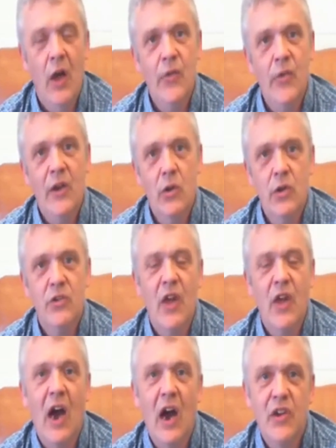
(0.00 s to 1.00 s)
and then look at
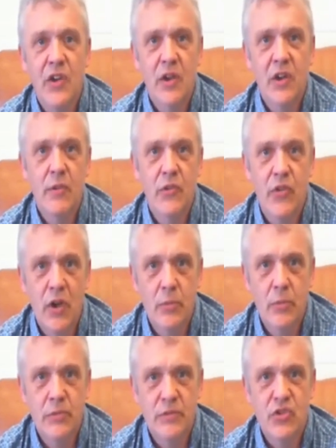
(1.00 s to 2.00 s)
that idea in
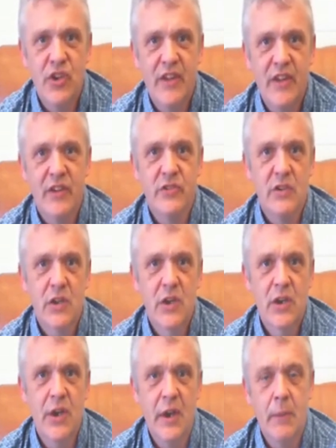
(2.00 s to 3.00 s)
terms of genetics and
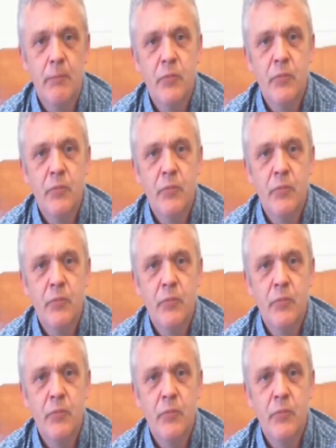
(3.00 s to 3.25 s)
learning.